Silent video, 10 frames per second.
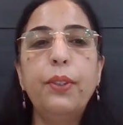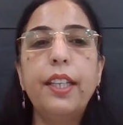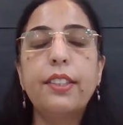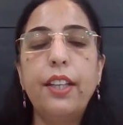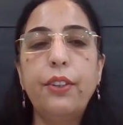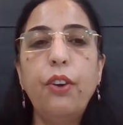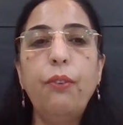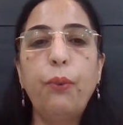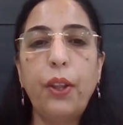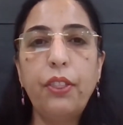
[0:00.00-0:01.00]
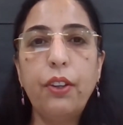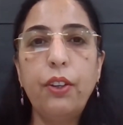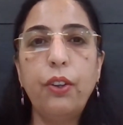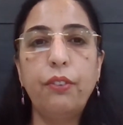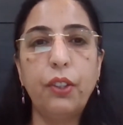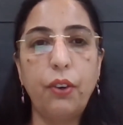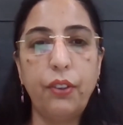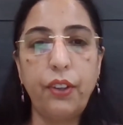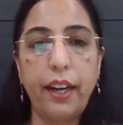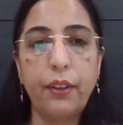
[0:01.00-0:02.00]
to the extent of 1/3 of the
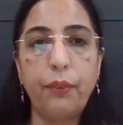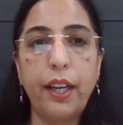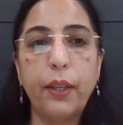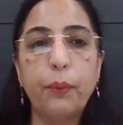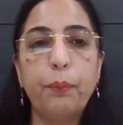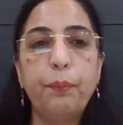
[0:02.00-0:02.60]
contract value.